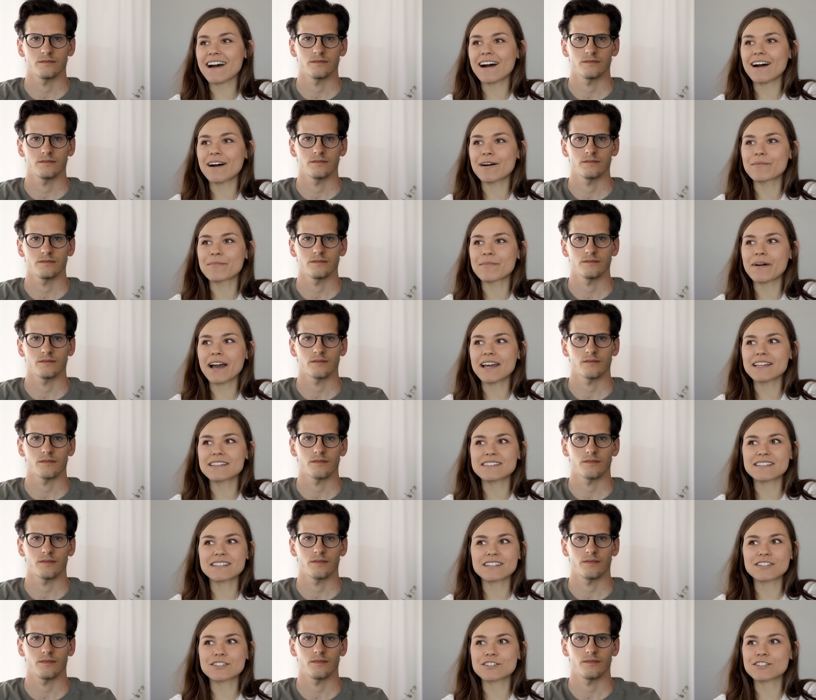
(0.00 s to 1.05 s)
Speaker 1: Um, I did
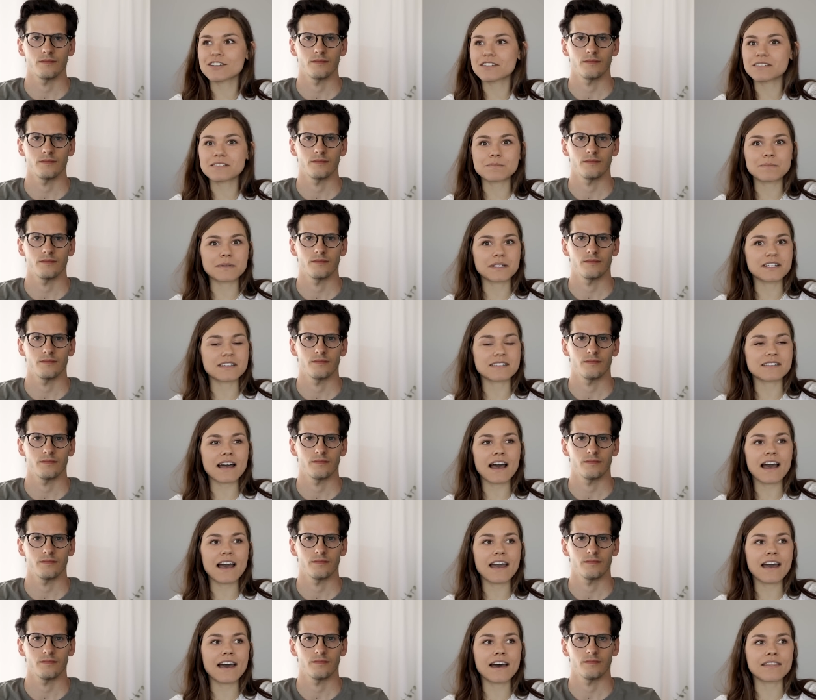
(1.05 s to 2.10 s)
it just because
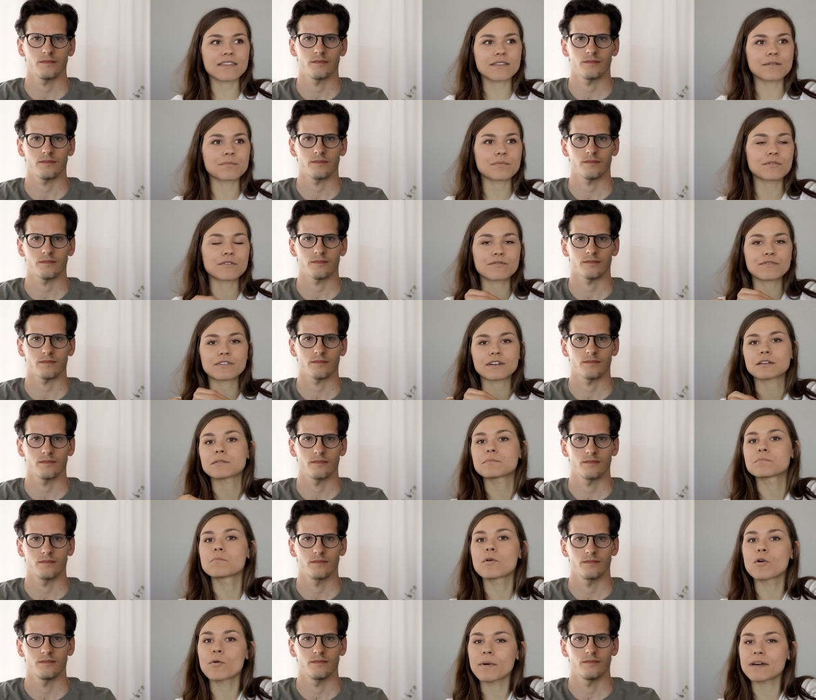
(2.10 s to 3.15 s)
I had the perfect
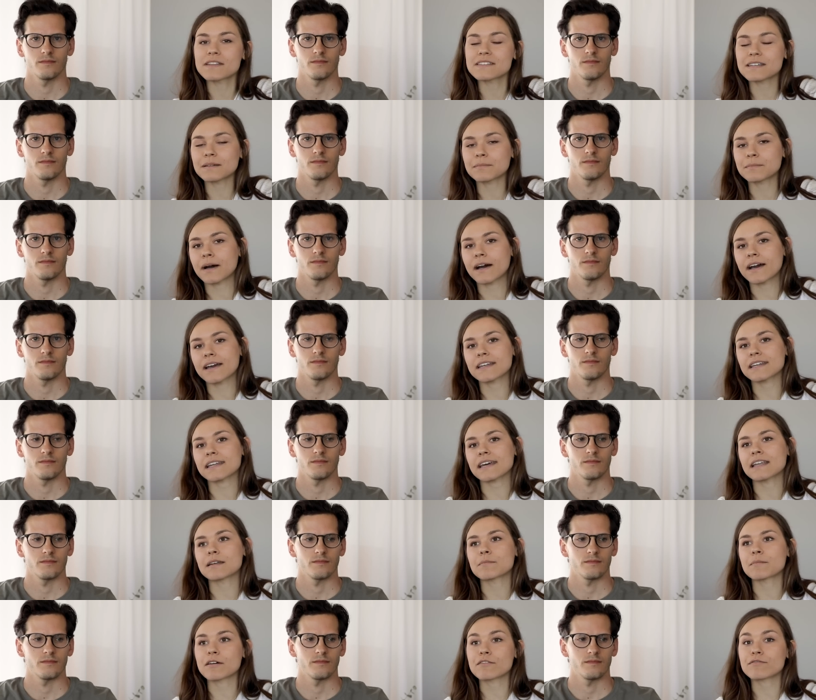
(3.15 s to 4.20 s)
moment in mind
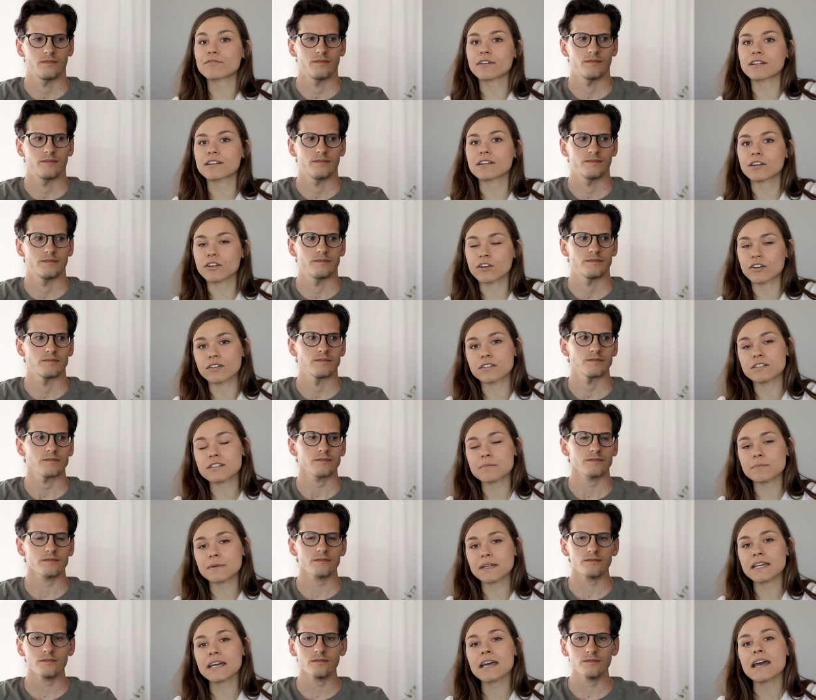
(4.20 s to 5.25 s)
and my friend encouraged
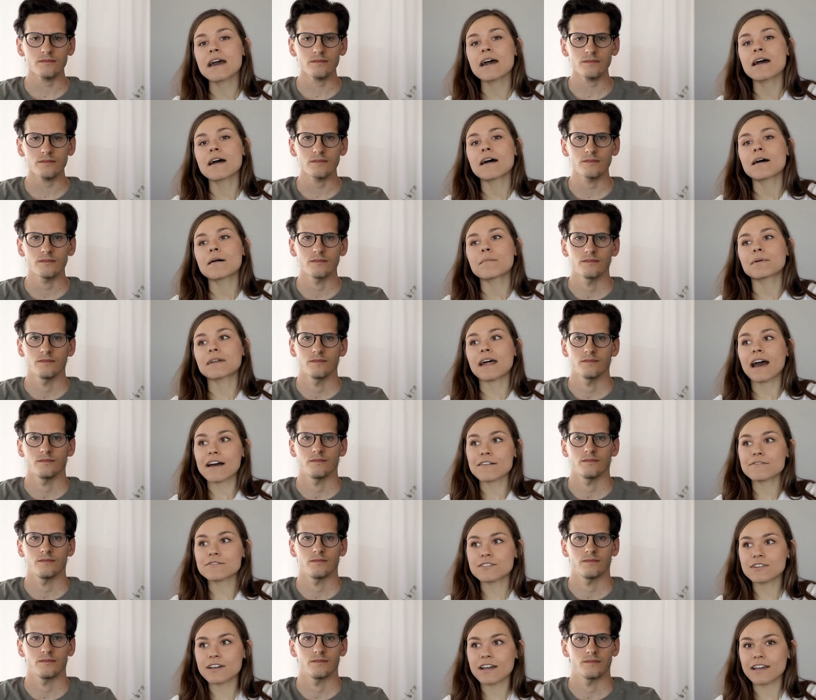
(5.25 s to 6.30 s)
me. But
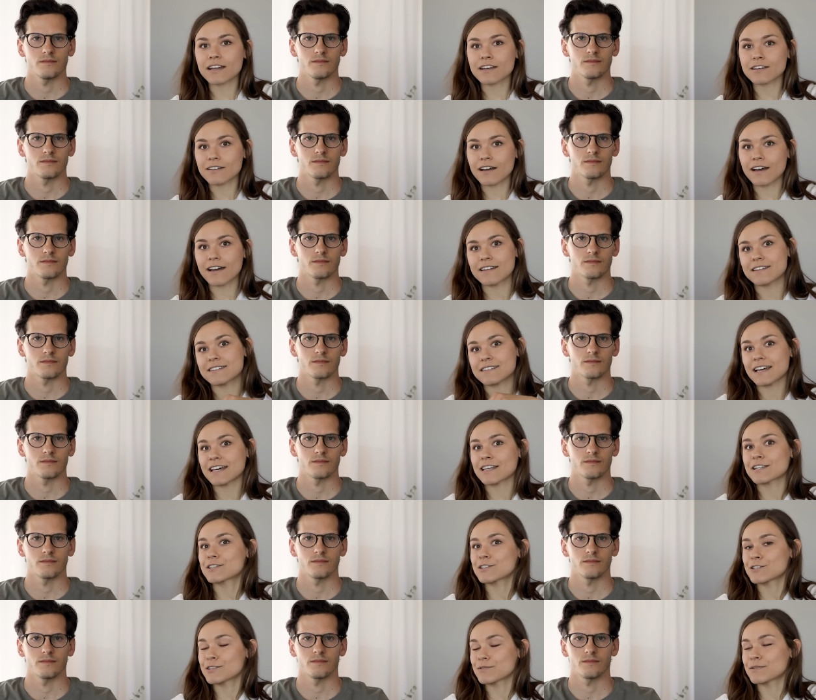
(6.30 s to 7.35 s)
after I, I decided
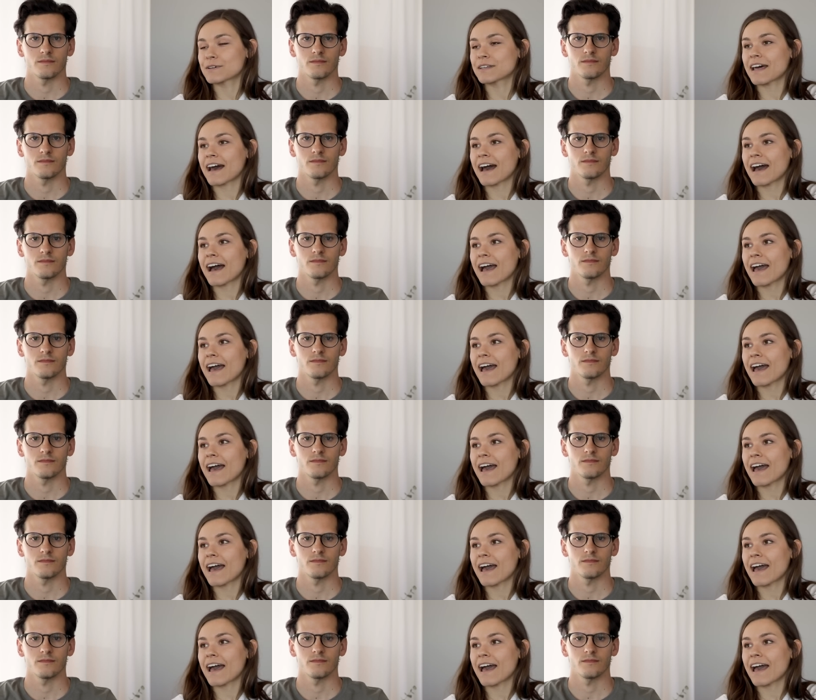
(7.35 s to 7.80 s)
to do it,